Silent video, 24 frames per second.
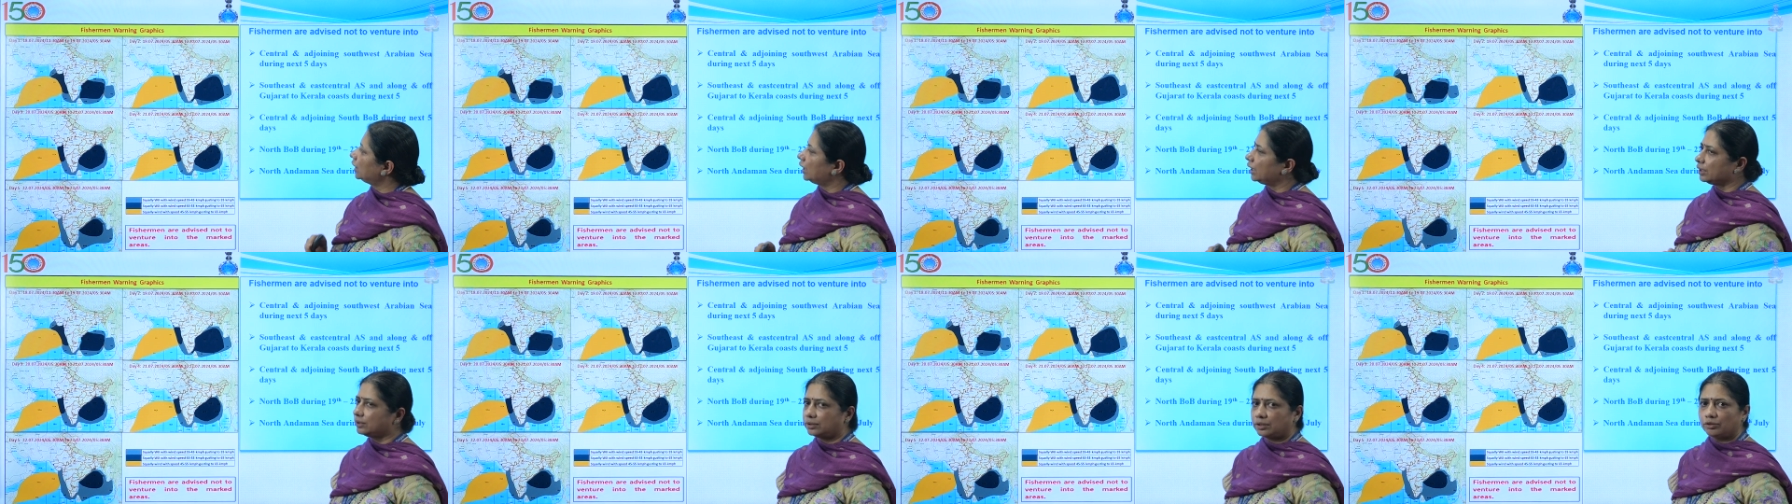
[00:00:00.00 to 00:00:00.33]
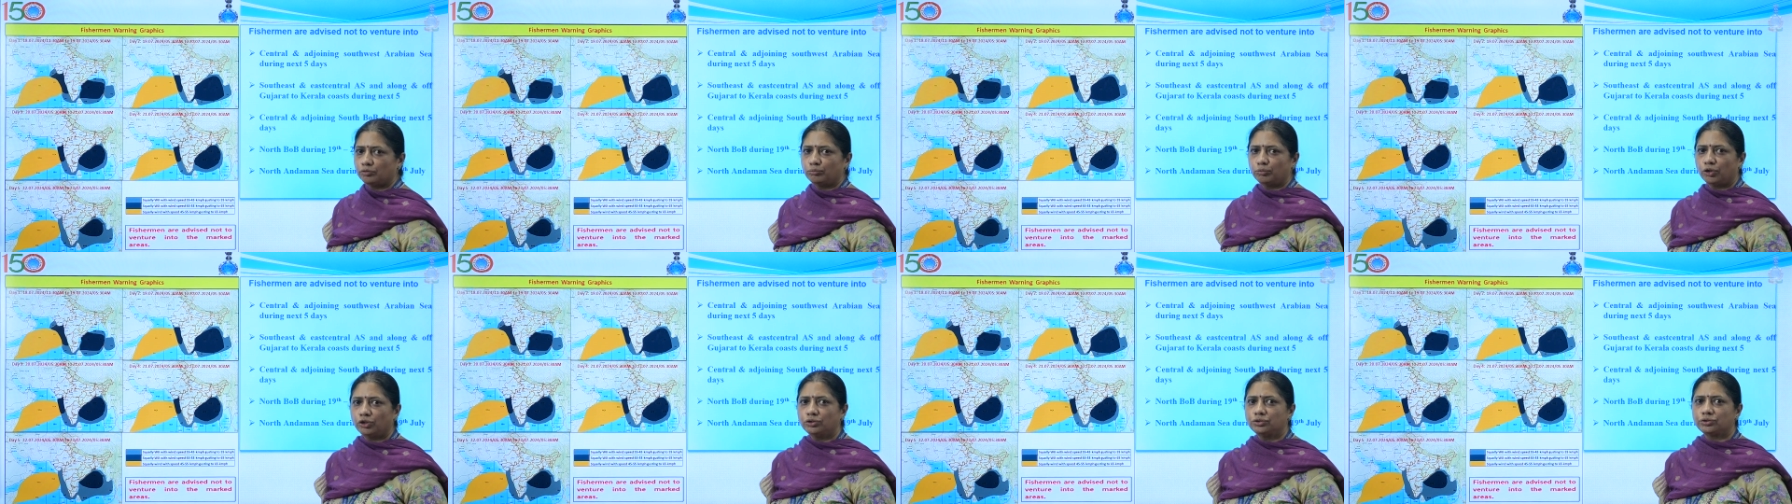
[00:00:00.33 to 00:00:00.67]
active
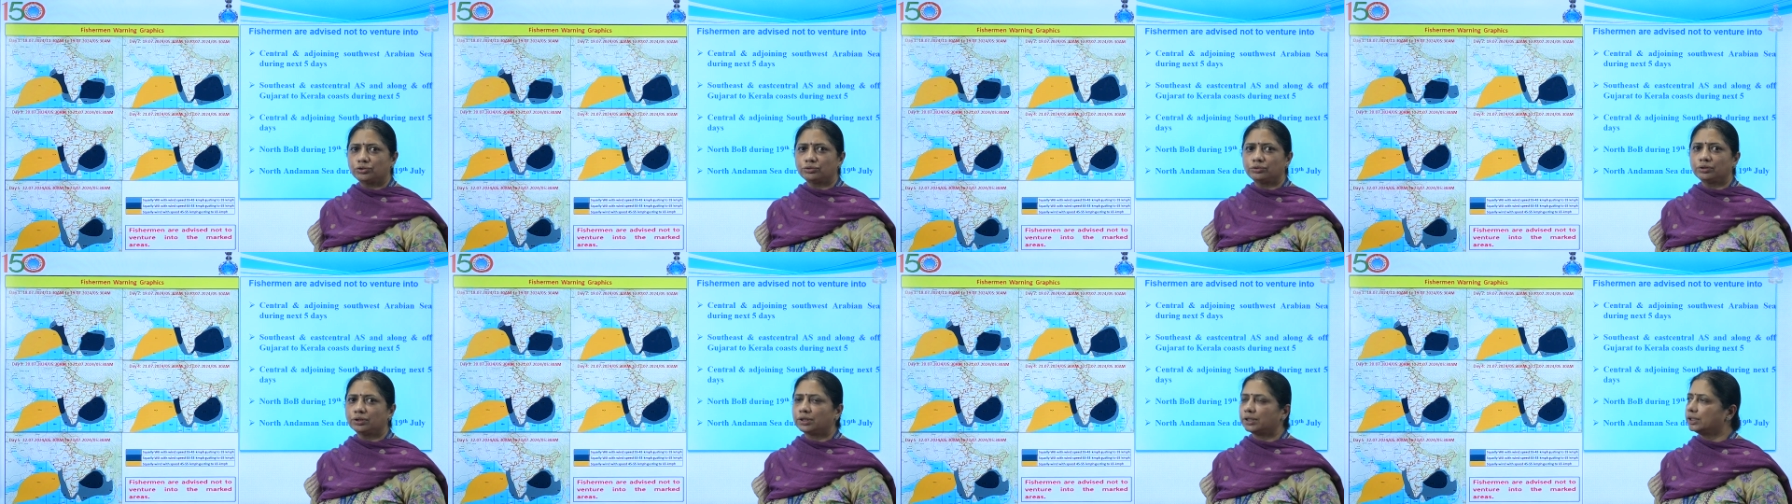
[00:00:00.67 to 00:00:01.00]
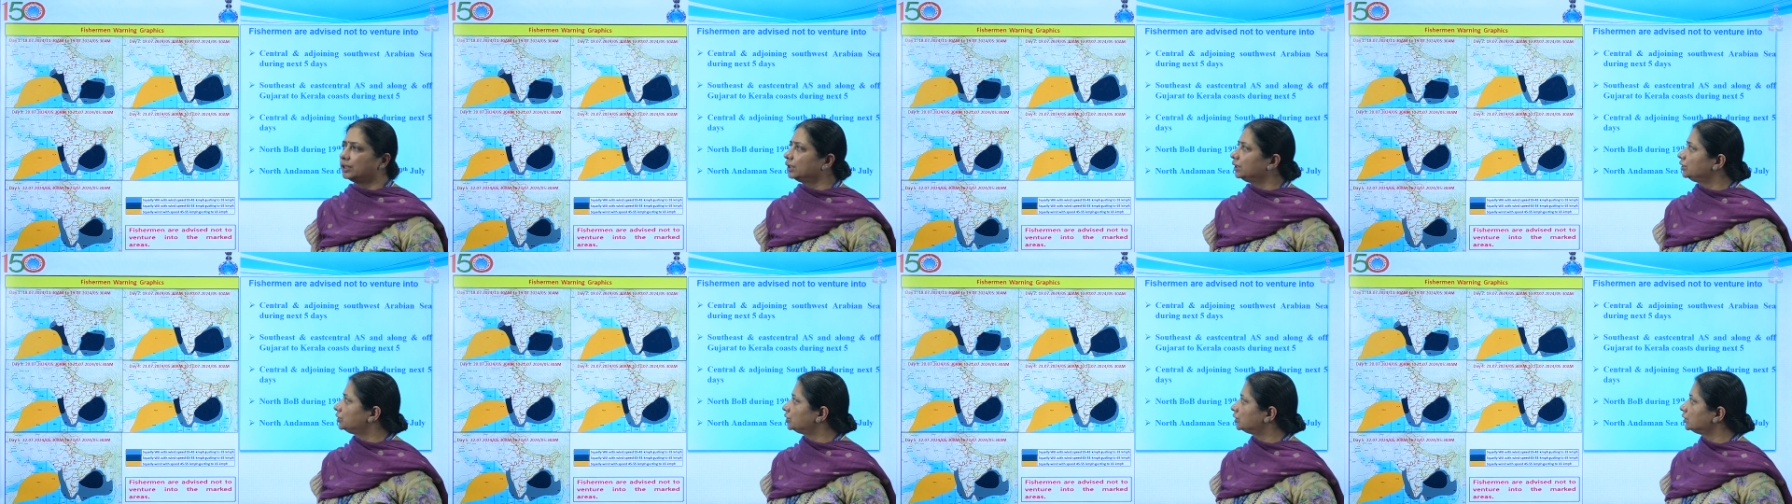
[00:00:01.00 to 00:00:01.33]
monsoon
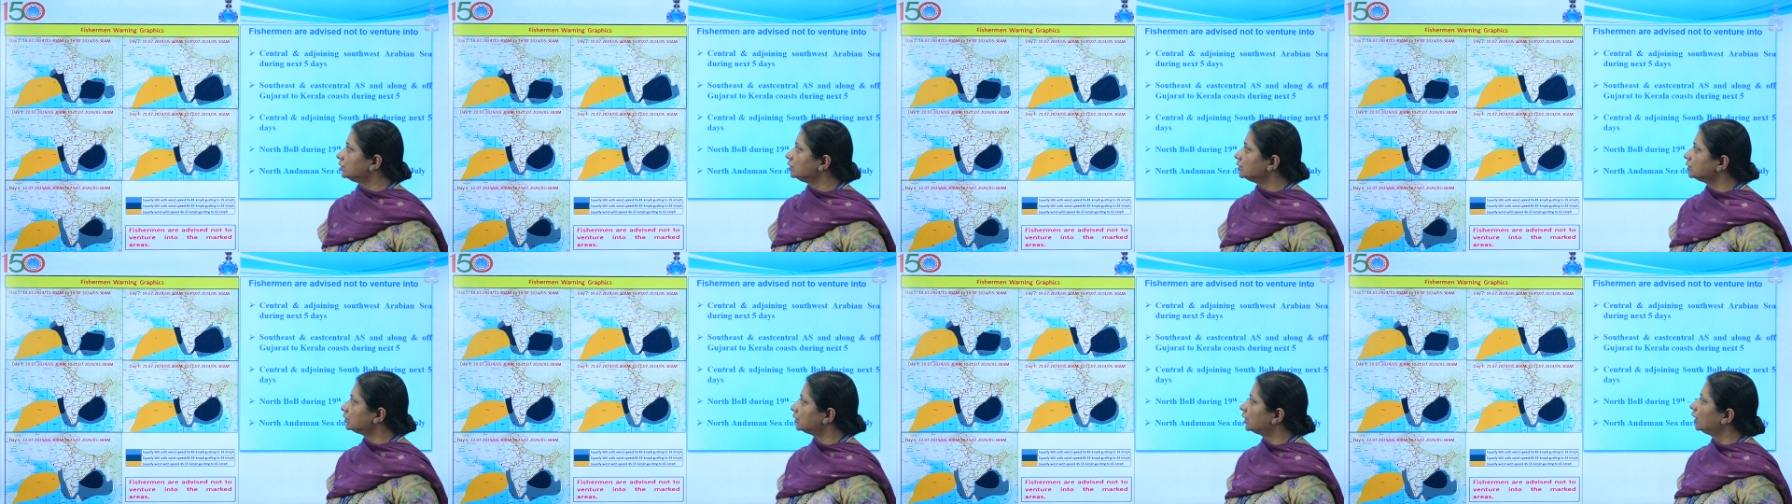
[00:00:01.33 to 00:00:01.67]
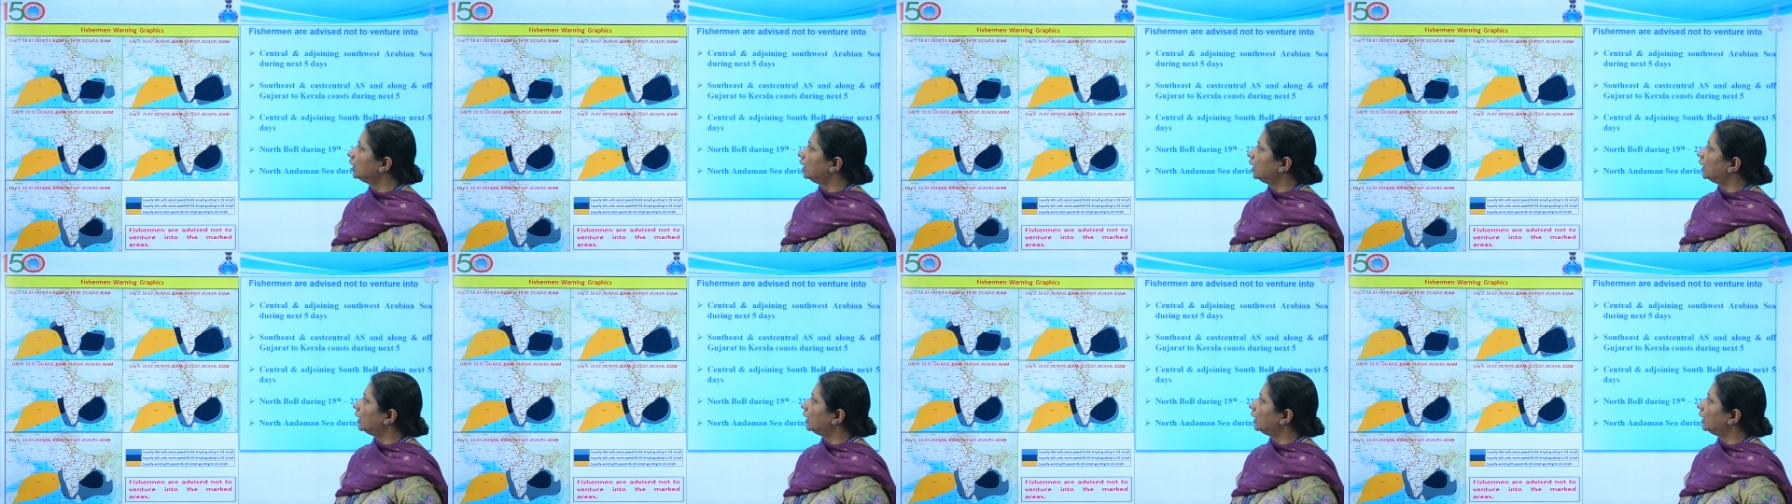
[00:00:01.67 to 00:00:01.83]
conditions,